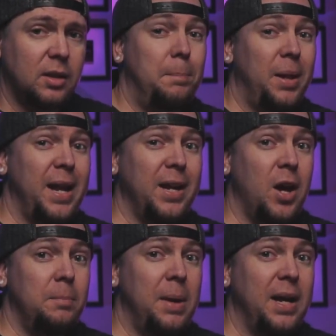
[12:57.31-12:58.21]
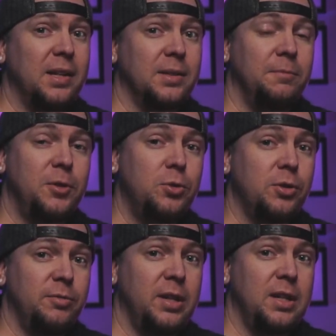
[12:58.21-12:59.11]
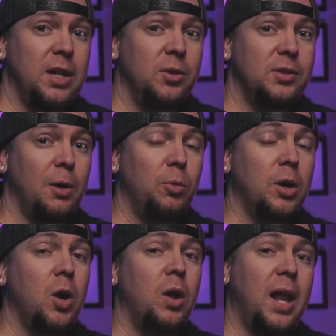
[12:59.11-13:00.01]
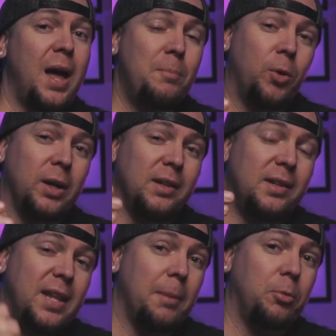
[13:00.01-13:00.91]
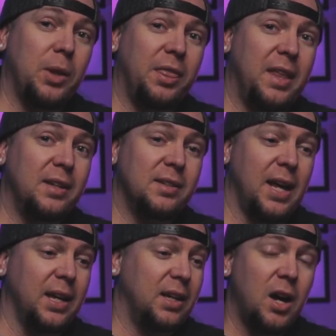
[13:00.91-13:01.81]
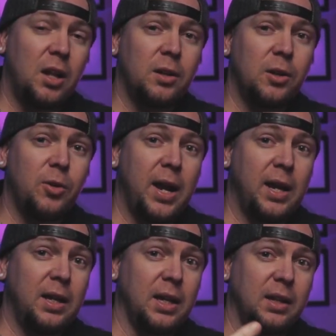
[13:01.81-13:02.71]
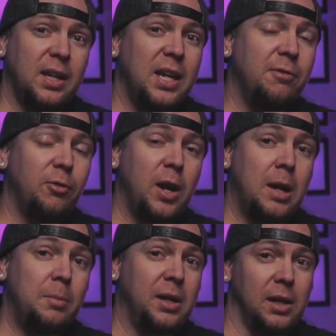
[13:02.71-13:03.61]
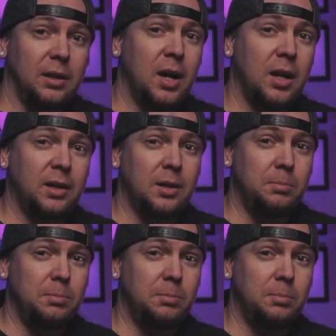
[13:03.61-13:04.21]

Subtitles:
I'm planning on making some future videos that will go a lot more in depth with things like color grading and keyframing and cutting to